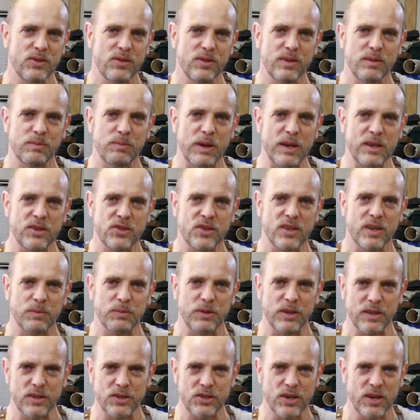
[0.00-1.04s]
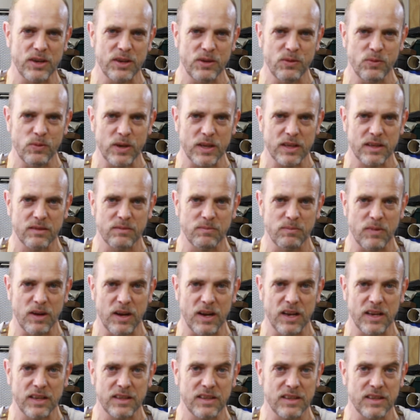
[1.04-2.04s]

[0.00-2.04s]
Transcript: to the bench and I'm going to show you what my